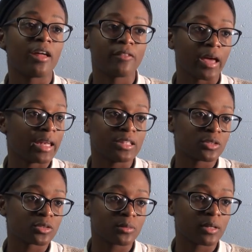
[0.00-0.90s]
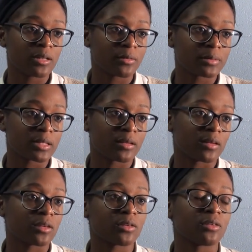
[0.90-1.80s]
any social media website
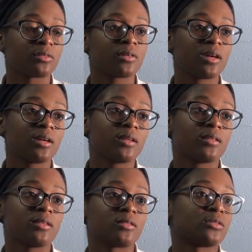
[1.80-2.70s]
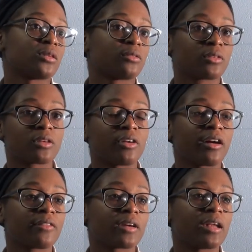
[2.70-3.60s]
like you know this is like really graphic.